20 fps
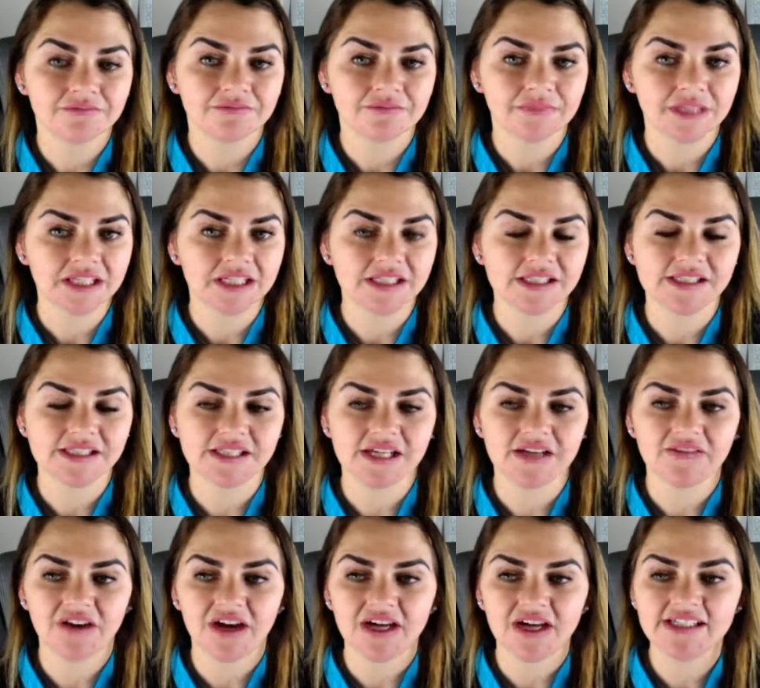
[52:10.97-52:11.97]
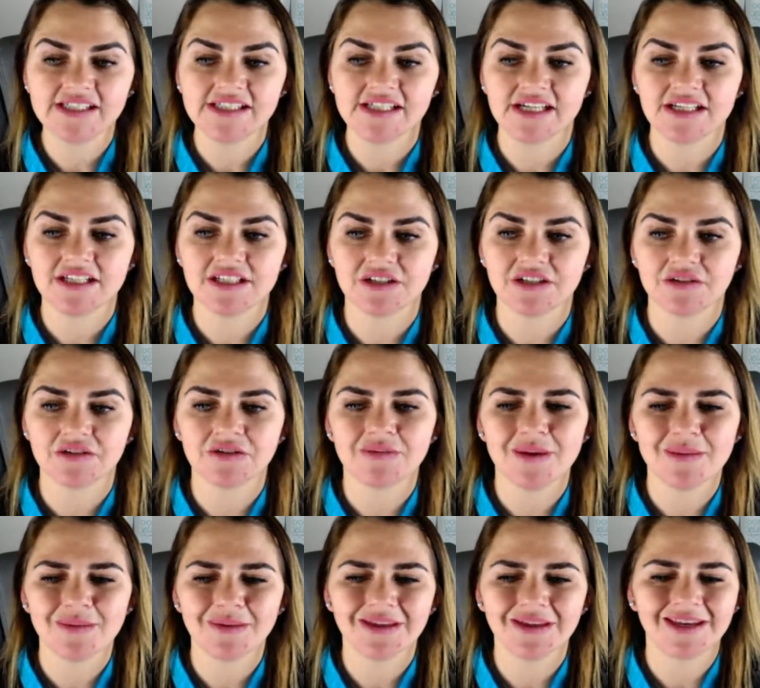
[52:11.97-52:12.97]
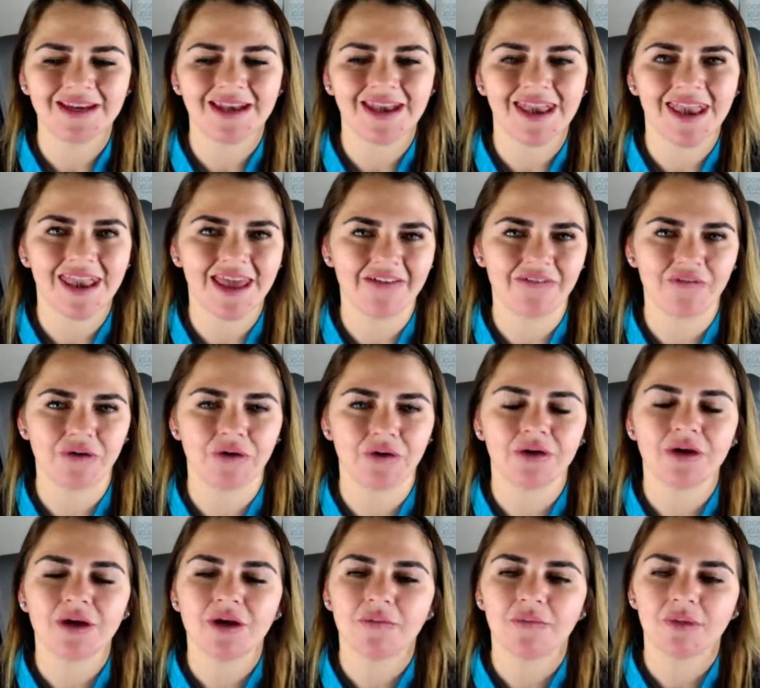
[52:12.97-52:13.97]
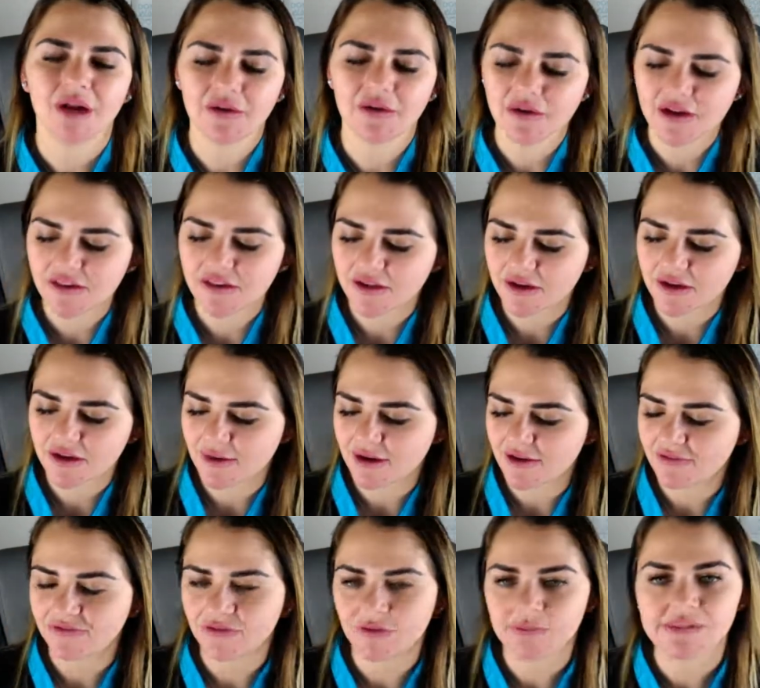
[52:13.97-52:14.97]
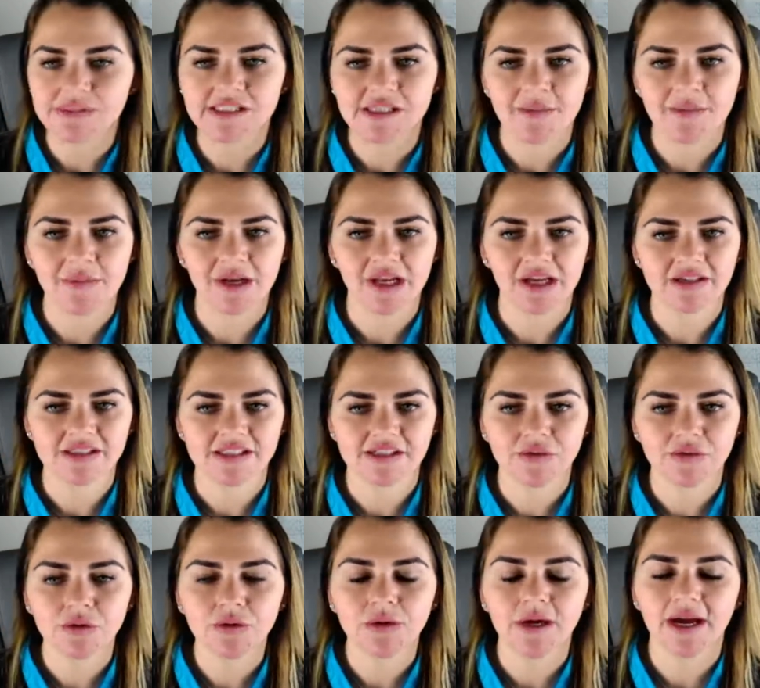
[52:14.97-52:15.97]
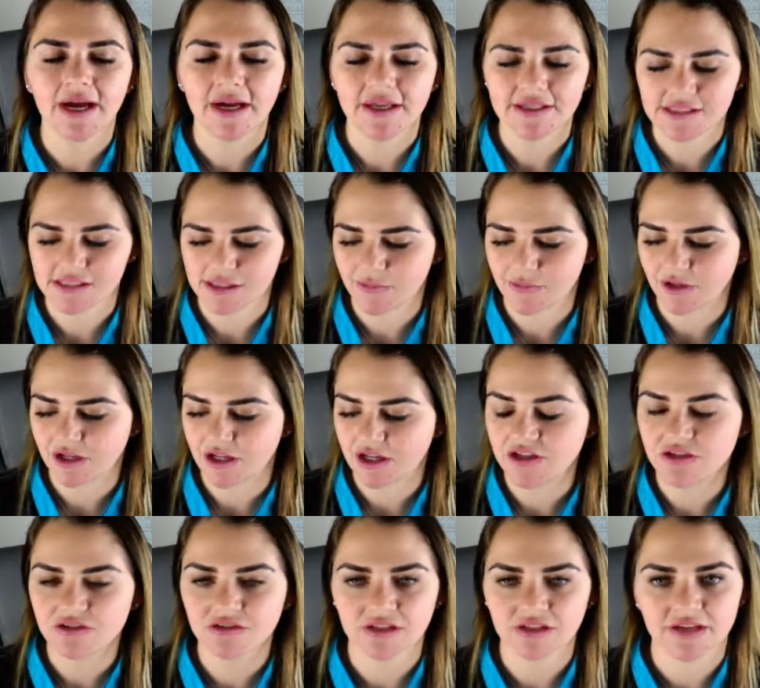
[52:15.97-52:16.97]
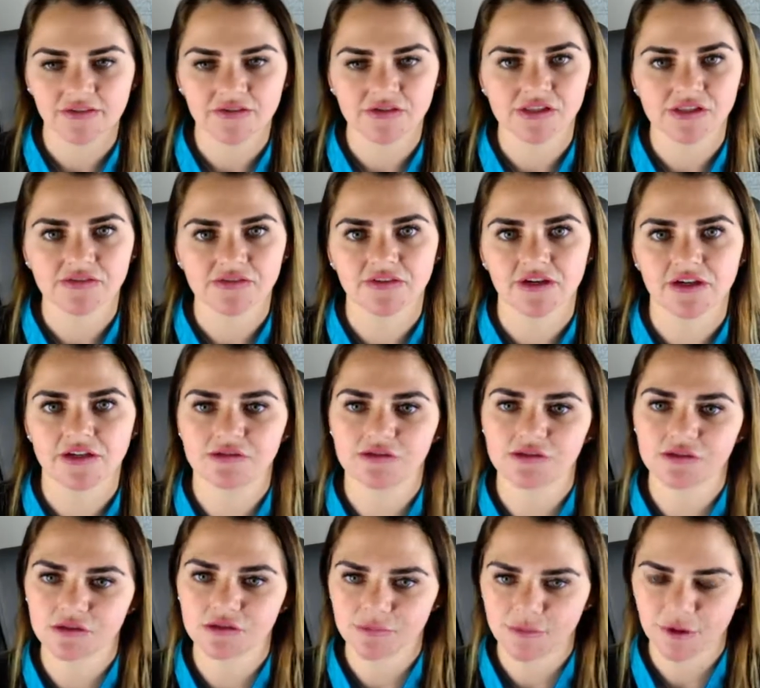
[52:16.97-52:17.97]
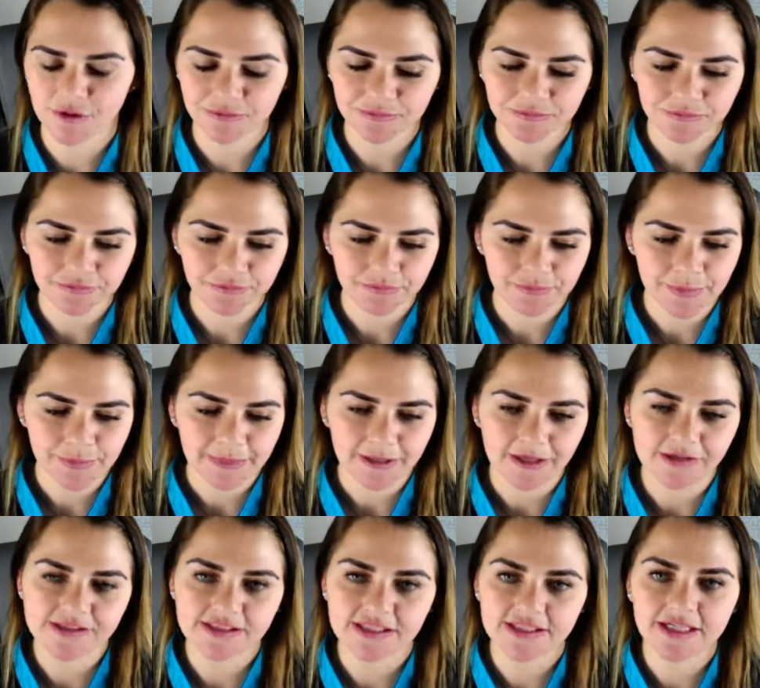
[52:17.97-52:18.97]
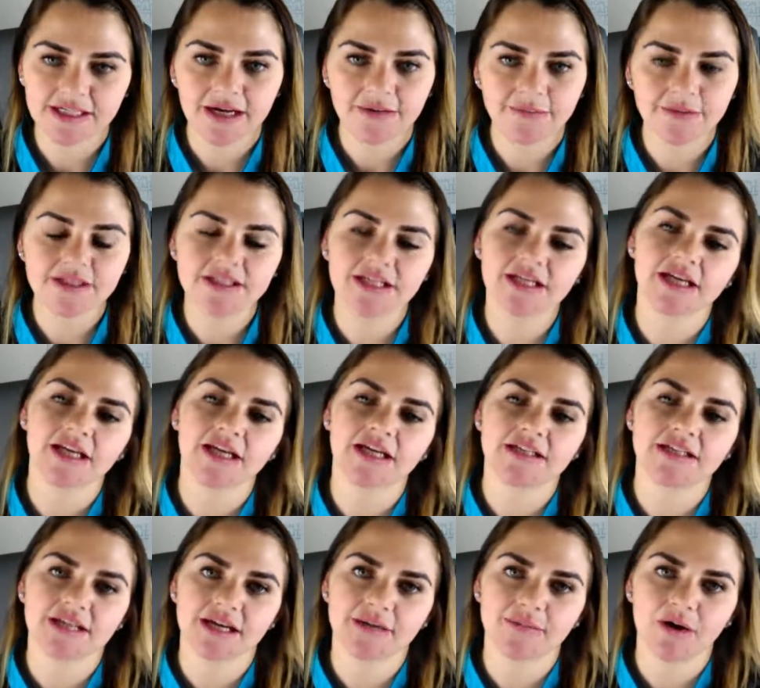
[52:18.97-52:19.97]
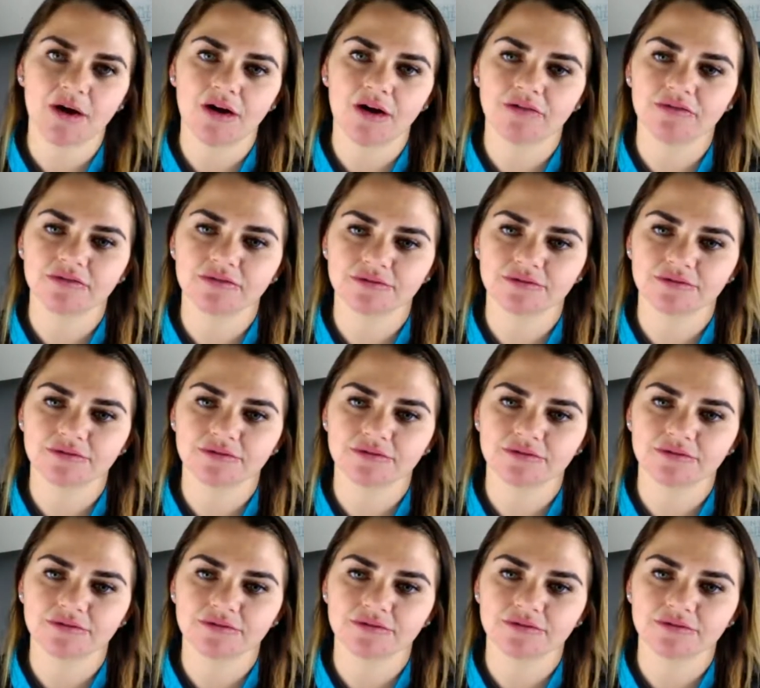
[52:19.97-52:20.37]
Because if I said to you, and you might be like, never, but I want you to think about it from somebody else. If you had someone in your life who's a friend, who's a groomer, who said, yeah, I'm not taking any time off.